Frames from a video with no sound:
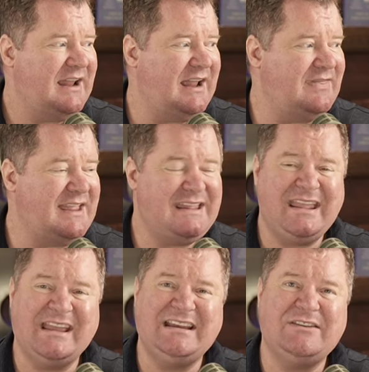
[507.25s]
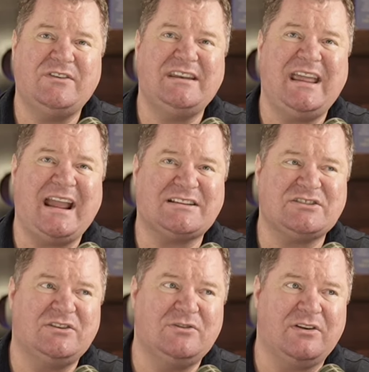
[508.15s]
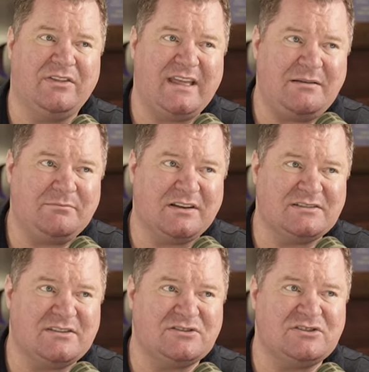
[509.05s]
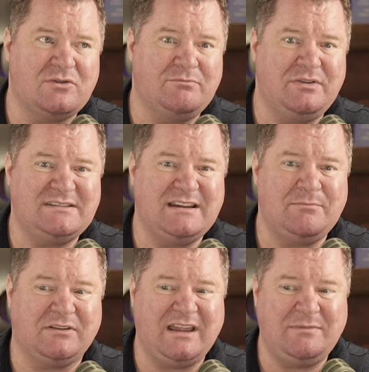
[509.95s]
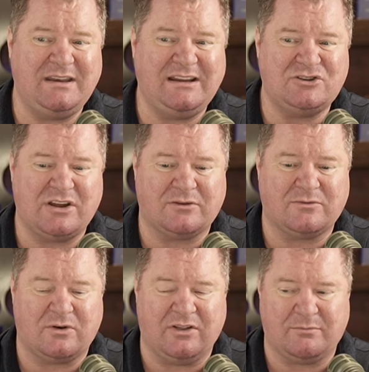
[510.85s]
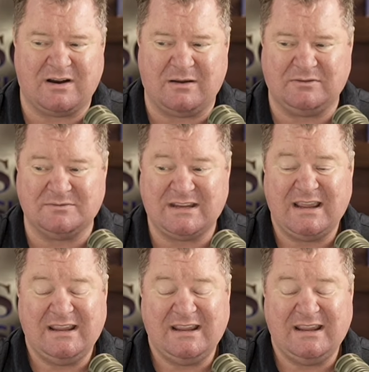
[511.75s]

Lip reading: And they can't even execute on that because they're so busy blaming each other for all the problems.